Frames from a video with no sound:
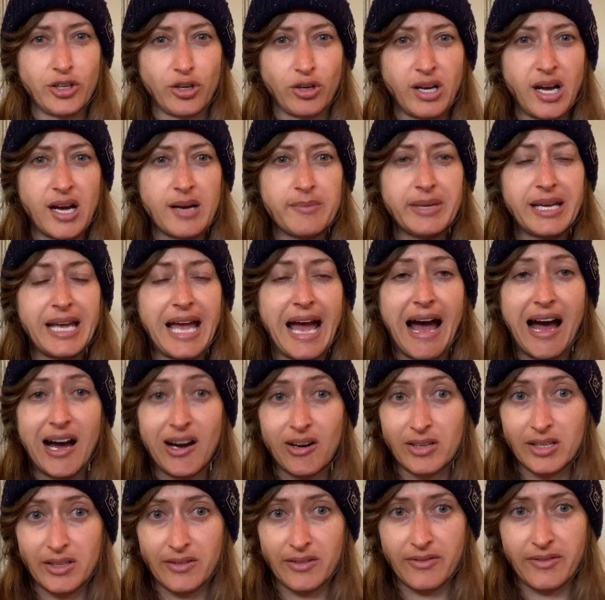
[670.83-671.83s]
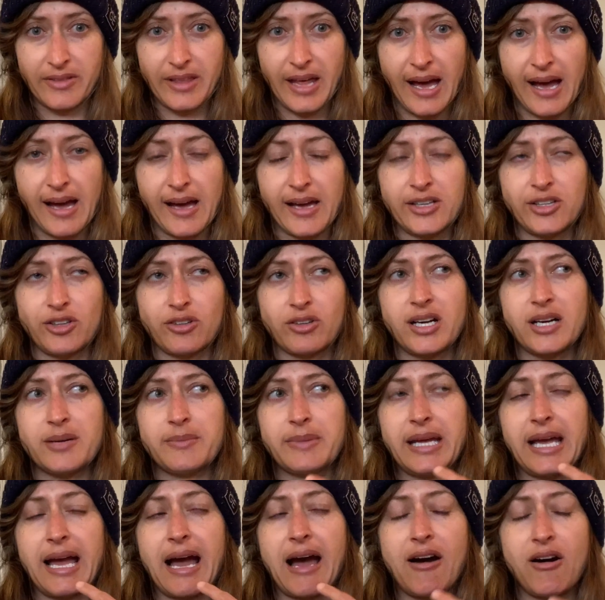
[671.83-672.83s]
You're coming out of that and you're
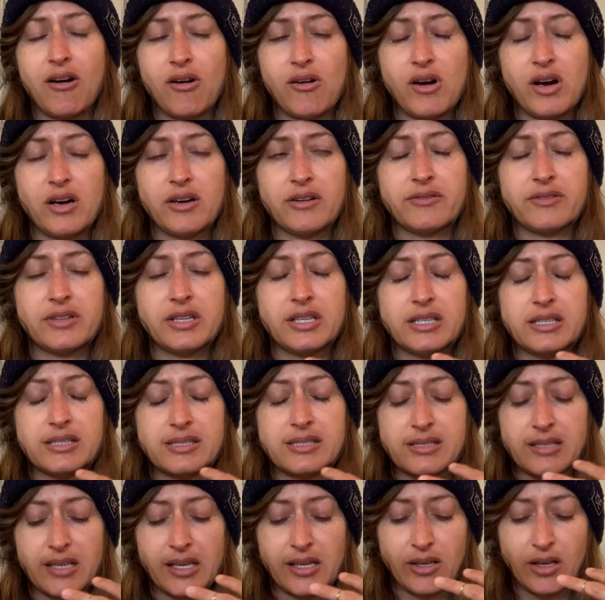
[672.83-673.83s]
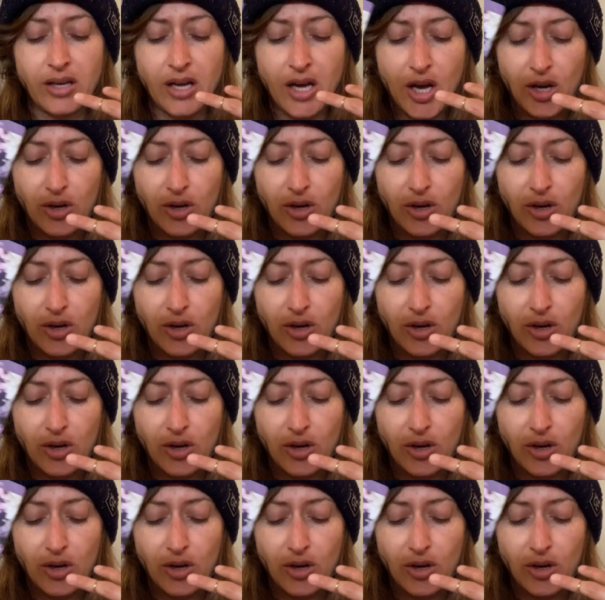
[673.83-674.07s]
coming out of this like